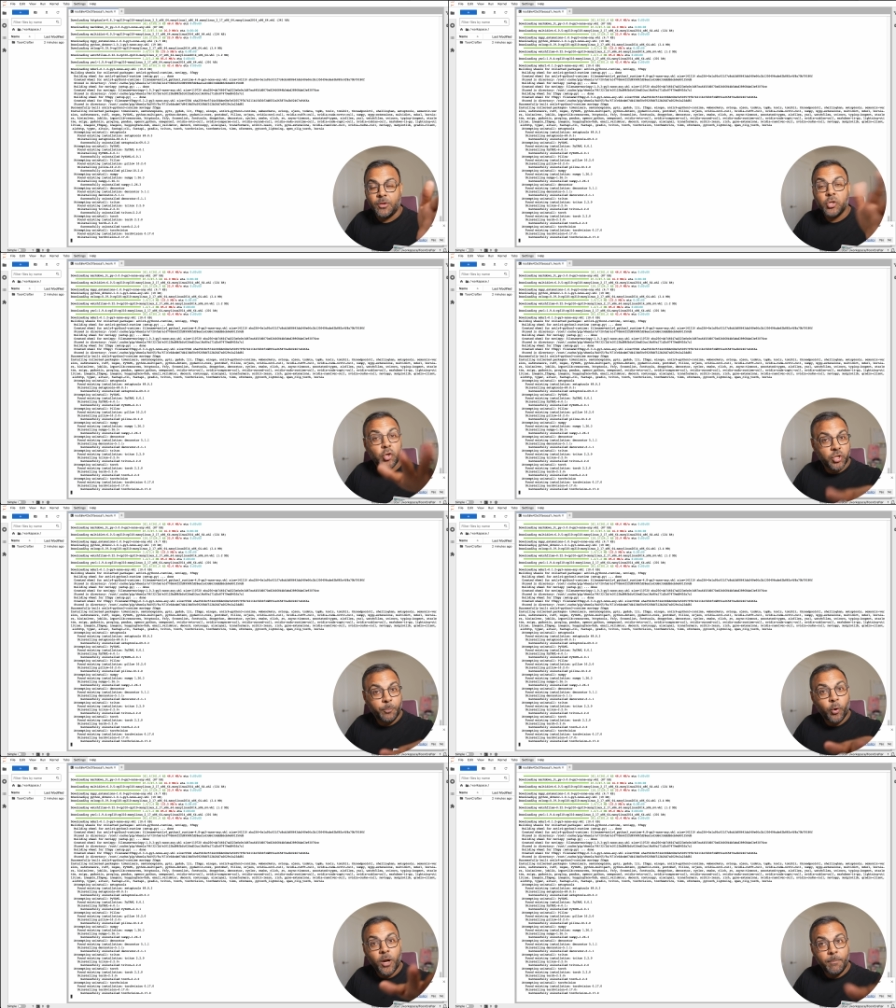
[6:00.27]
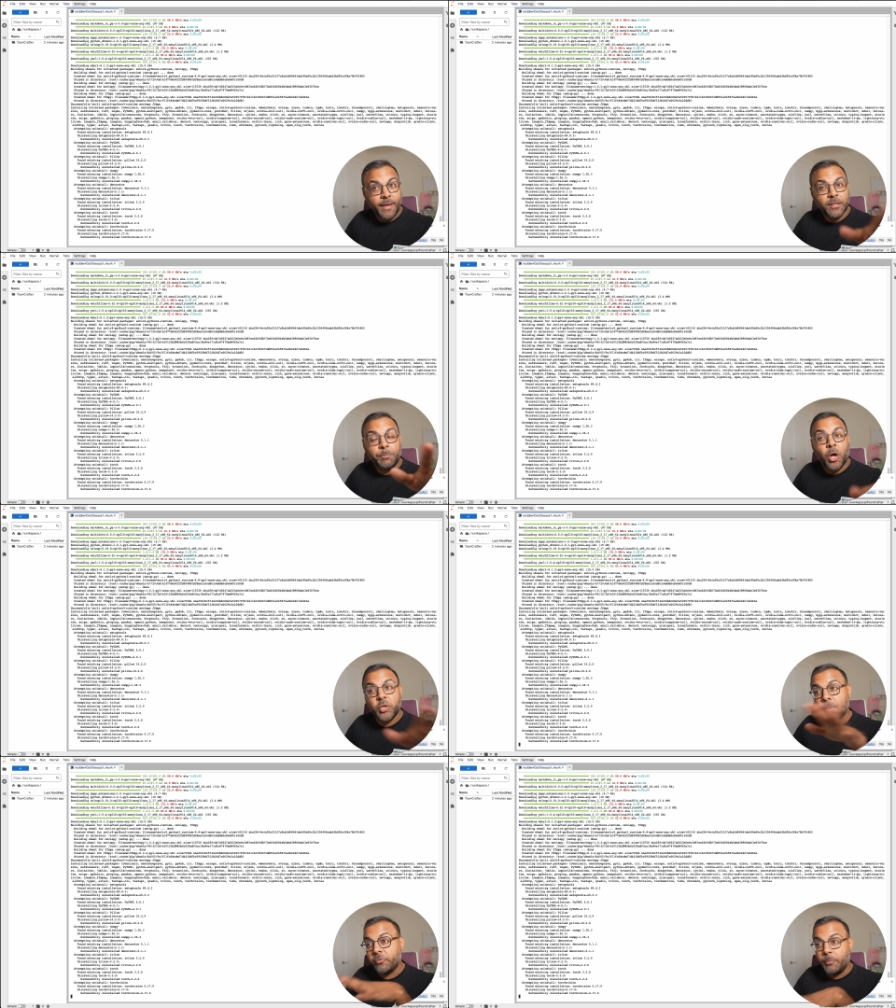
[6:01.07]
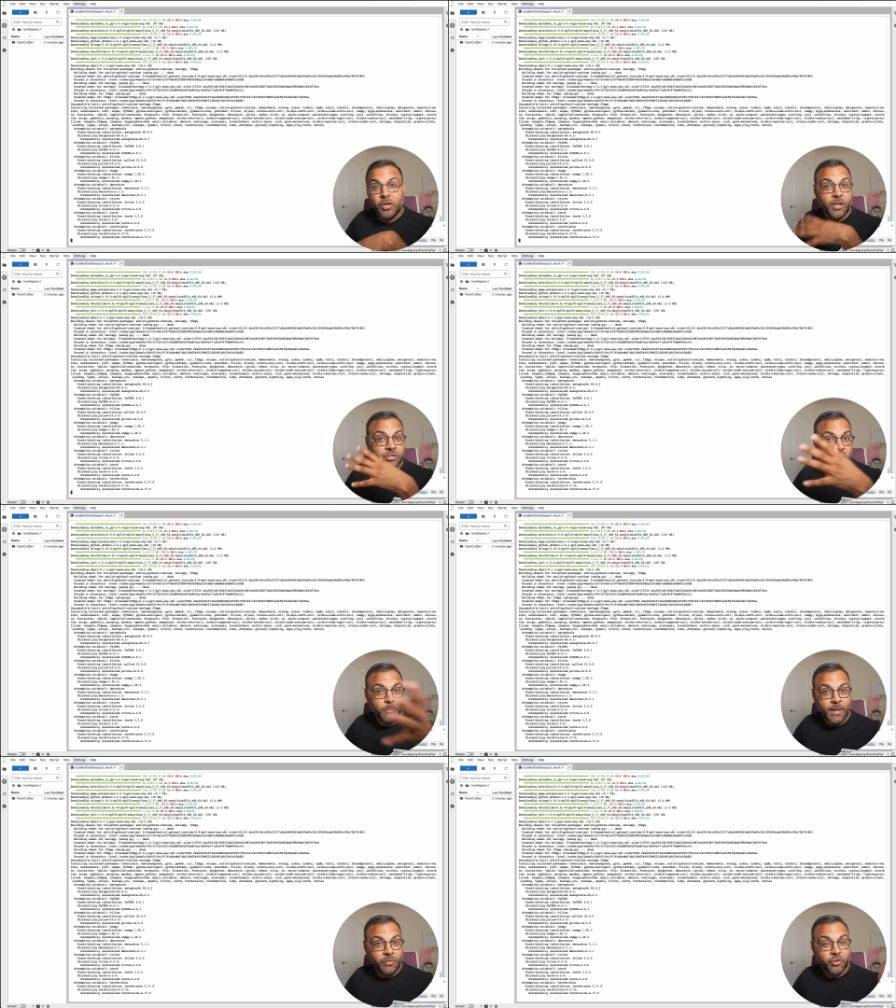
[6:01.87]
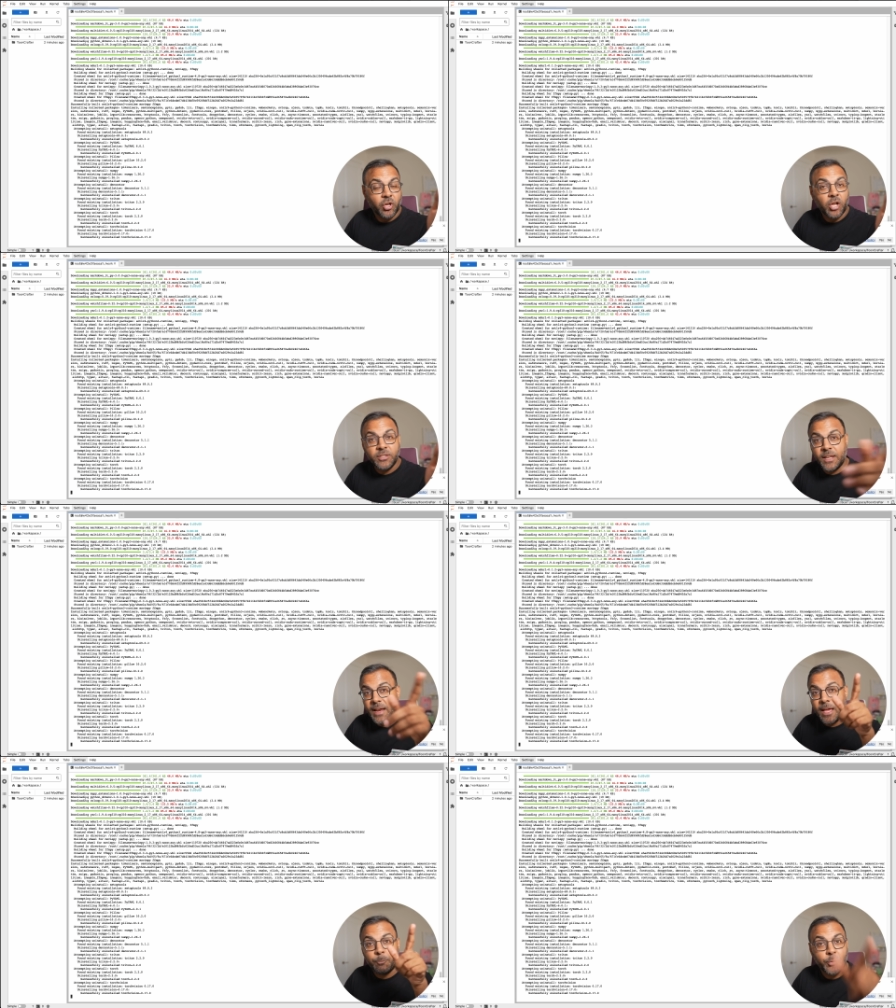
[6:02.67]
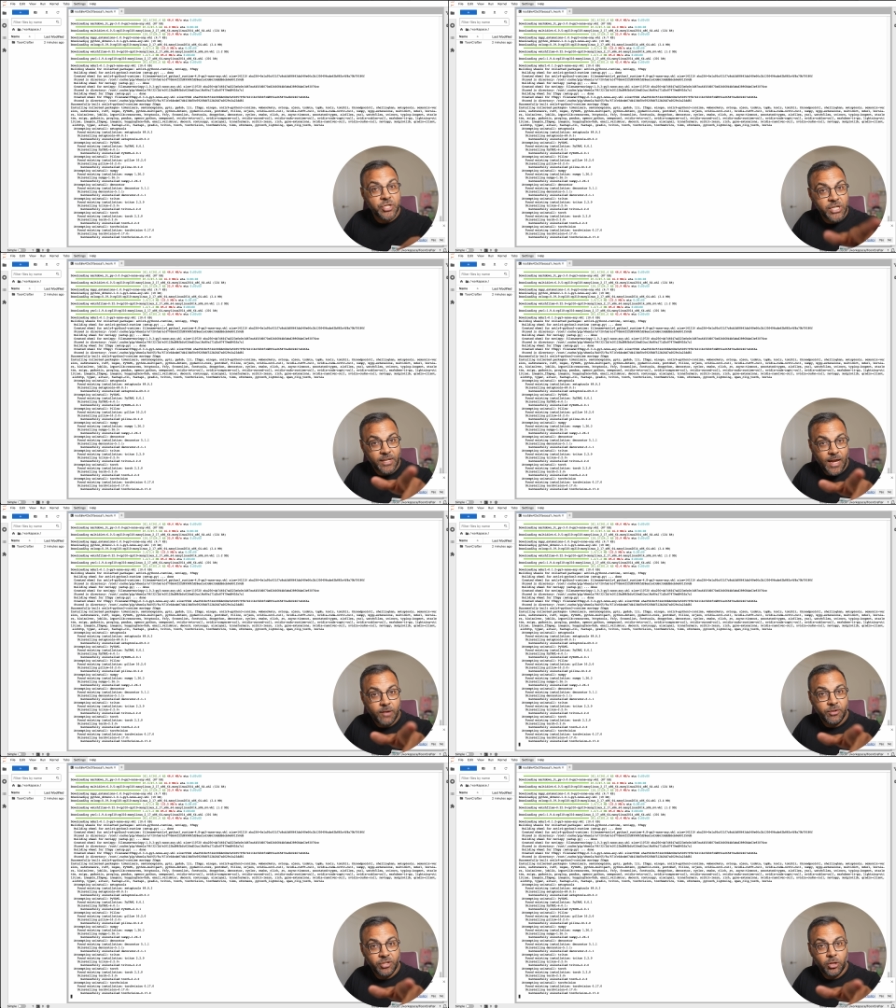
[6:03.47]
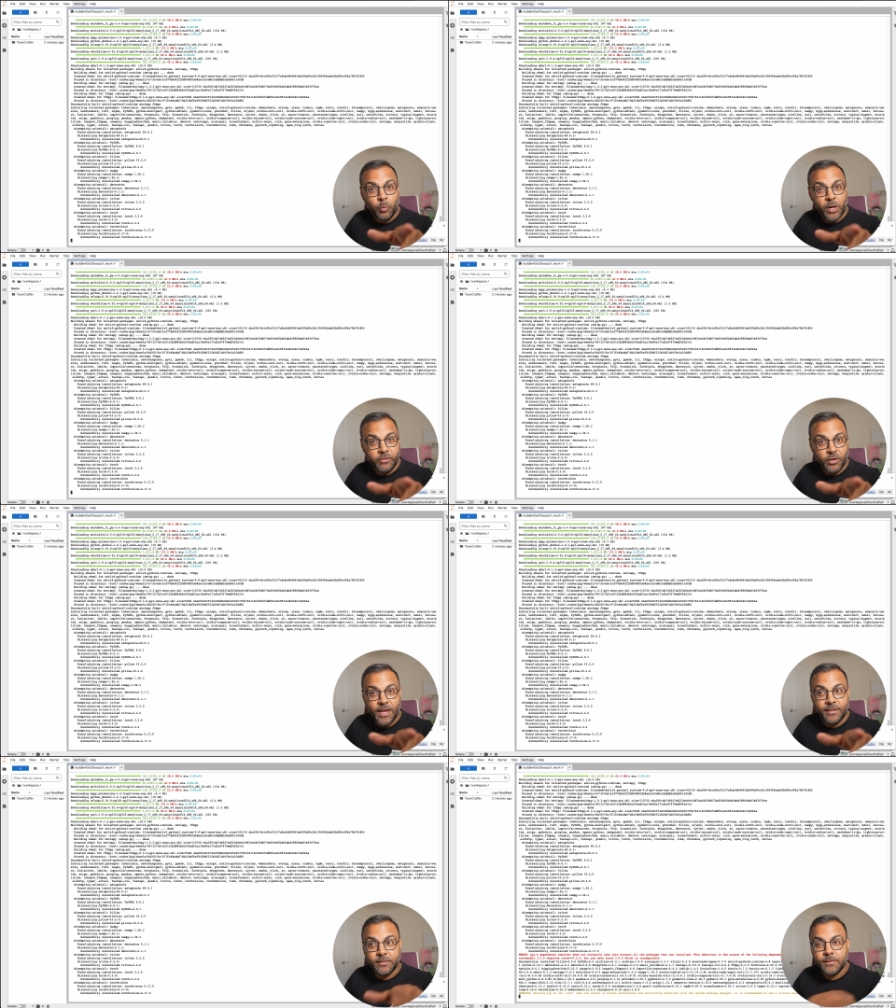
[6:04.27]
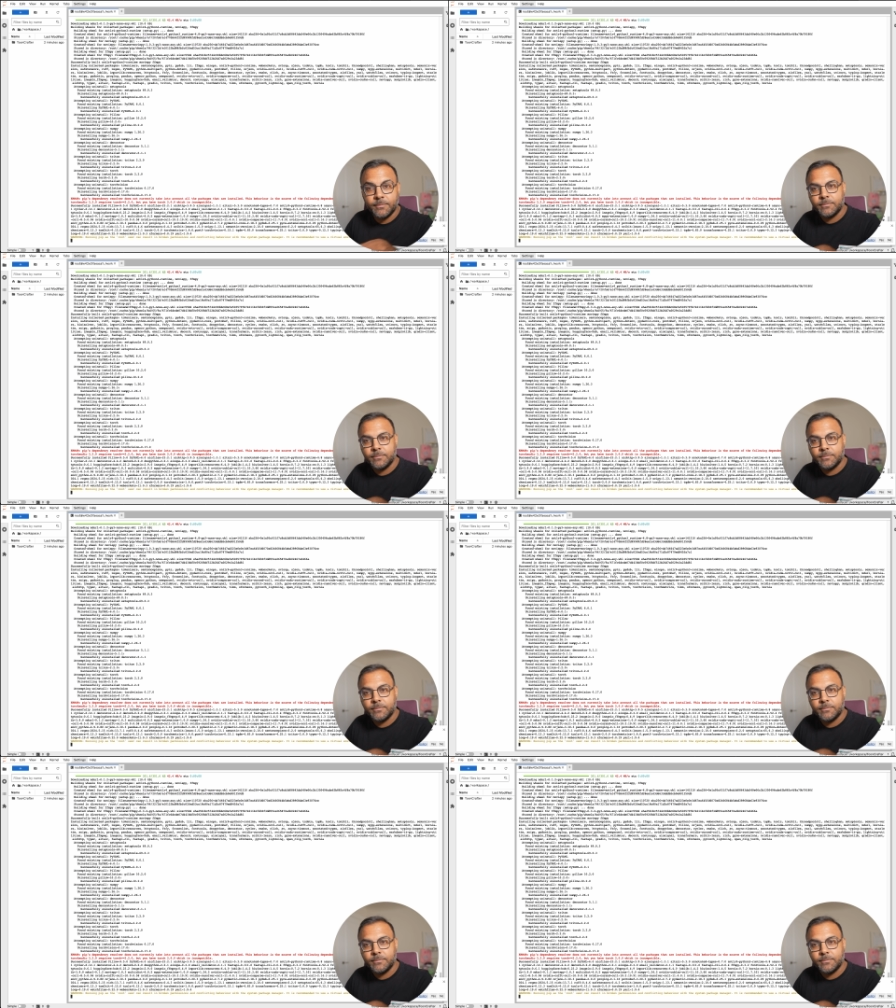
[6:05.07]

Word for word: Your support makes it possible for me to continue making this content, and I appreciate every single one of you guys.